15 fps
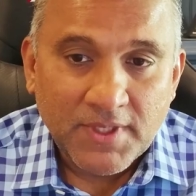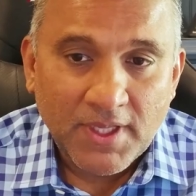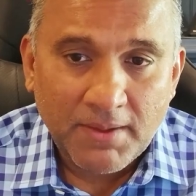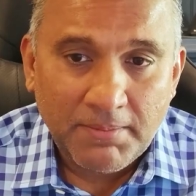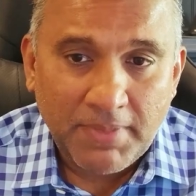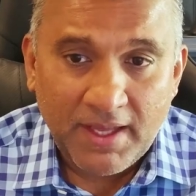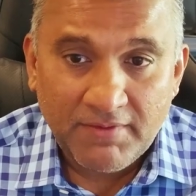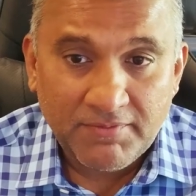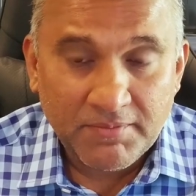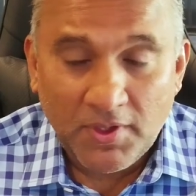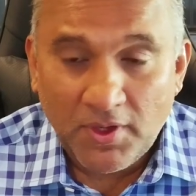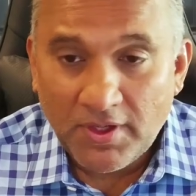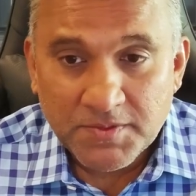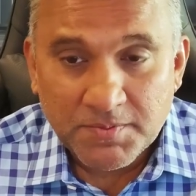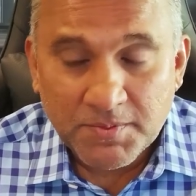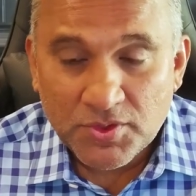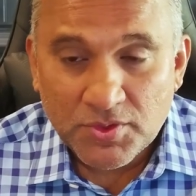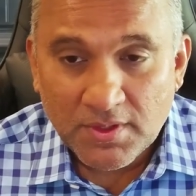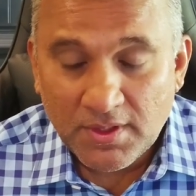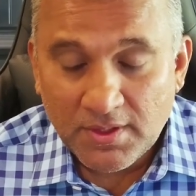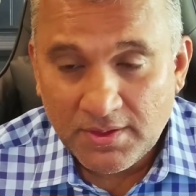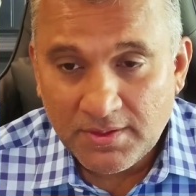by a
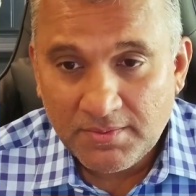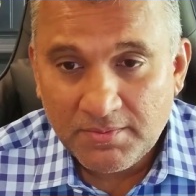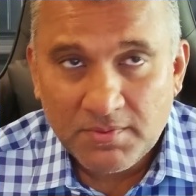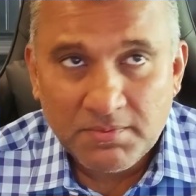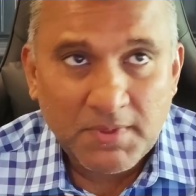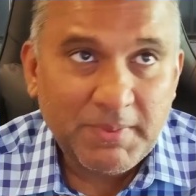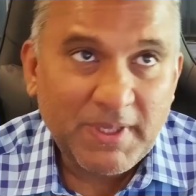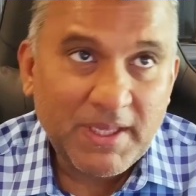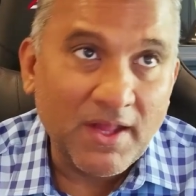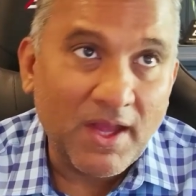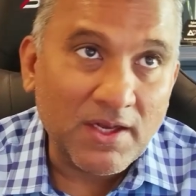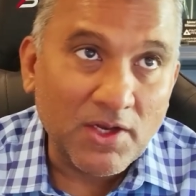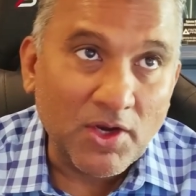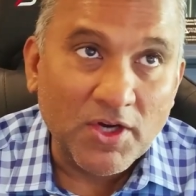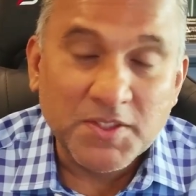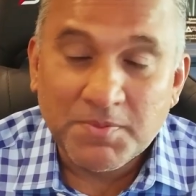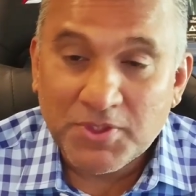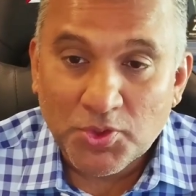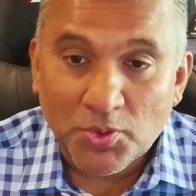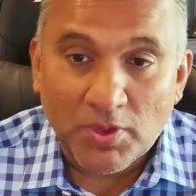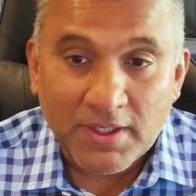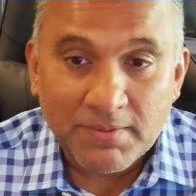not large
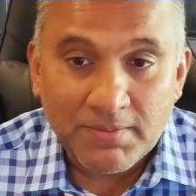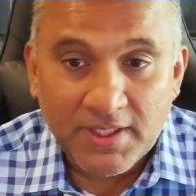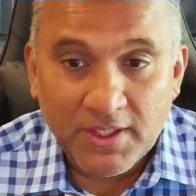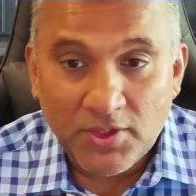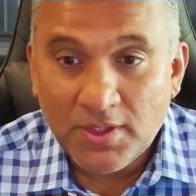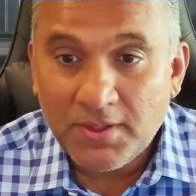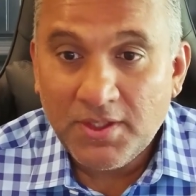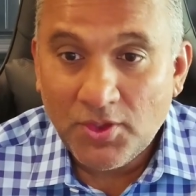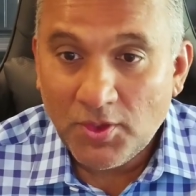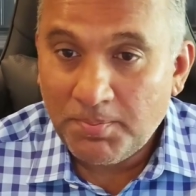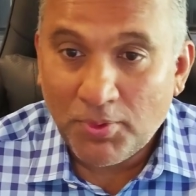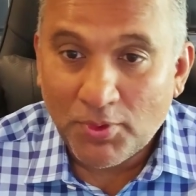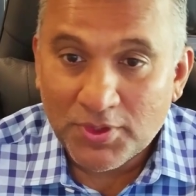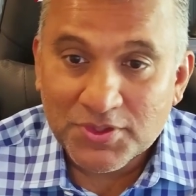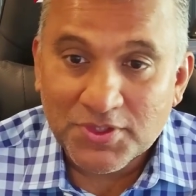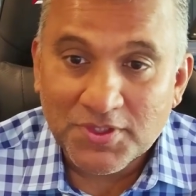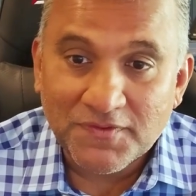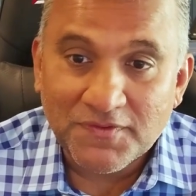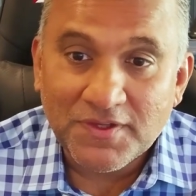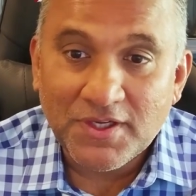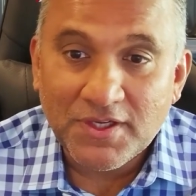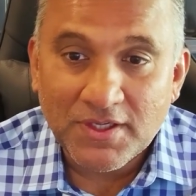majority, but a good portion
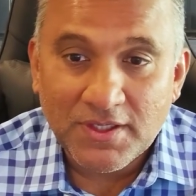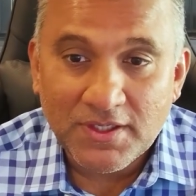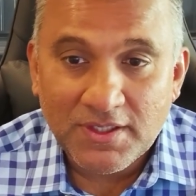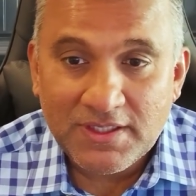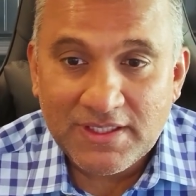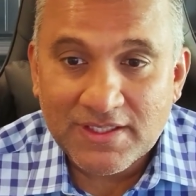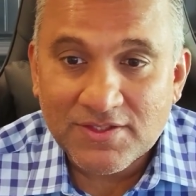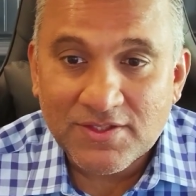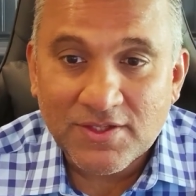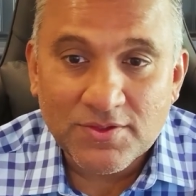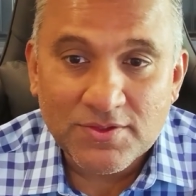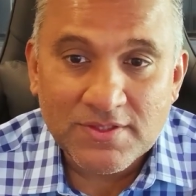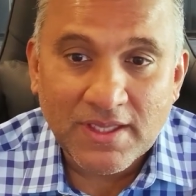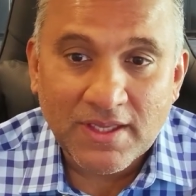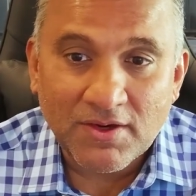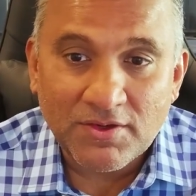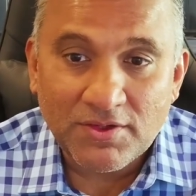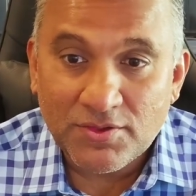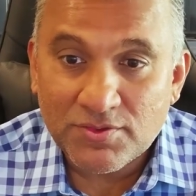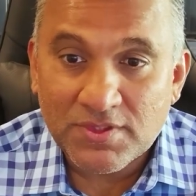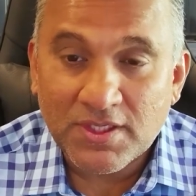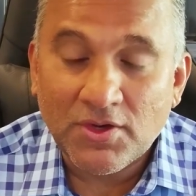of DSOs that are
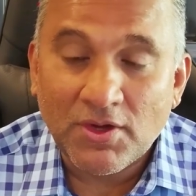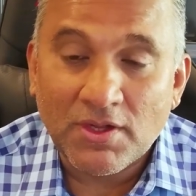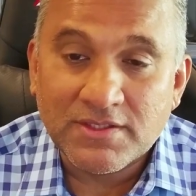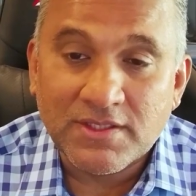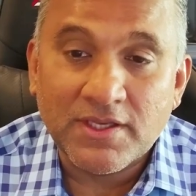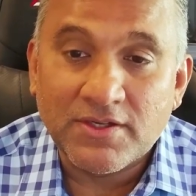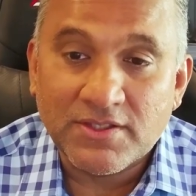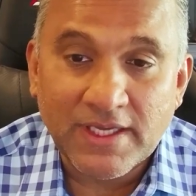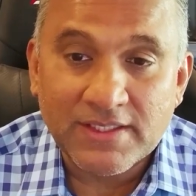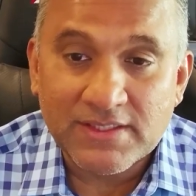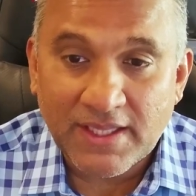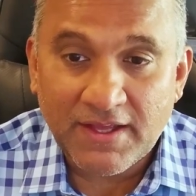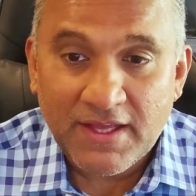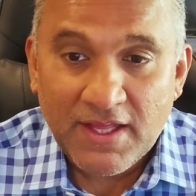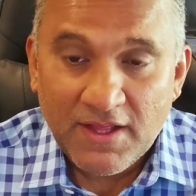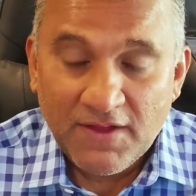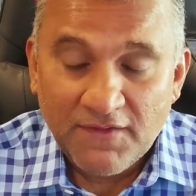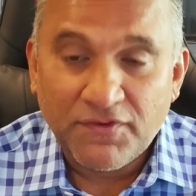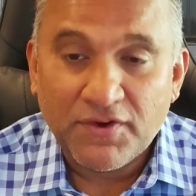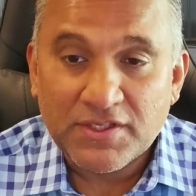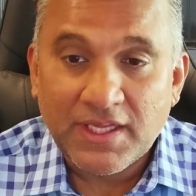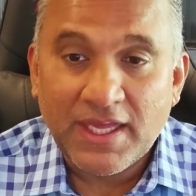using call centers as the
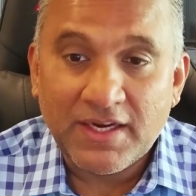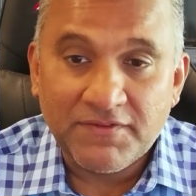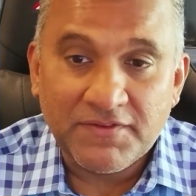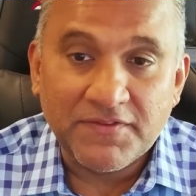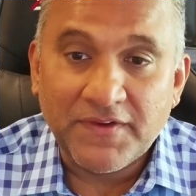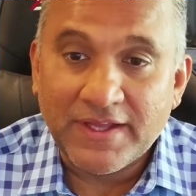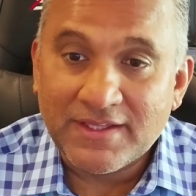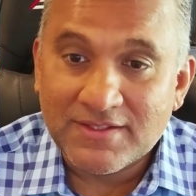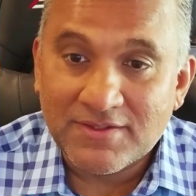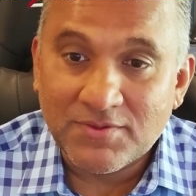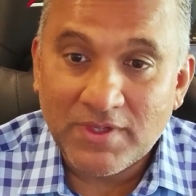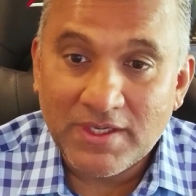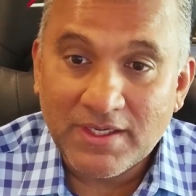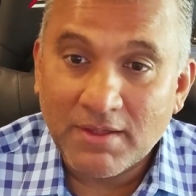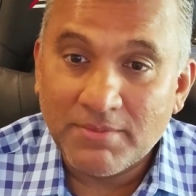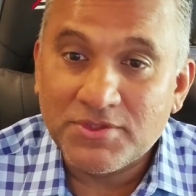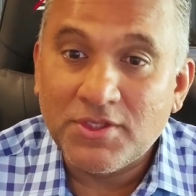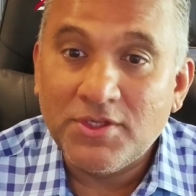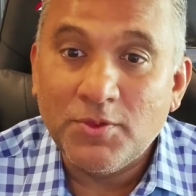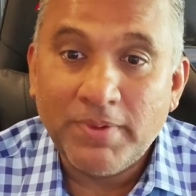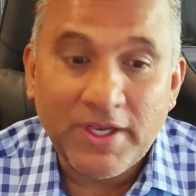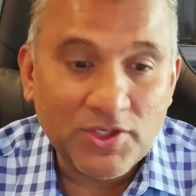first line of defense when it comes to
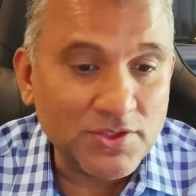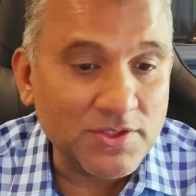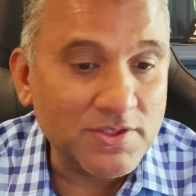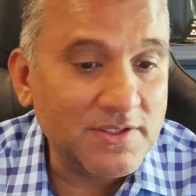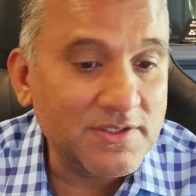new patients.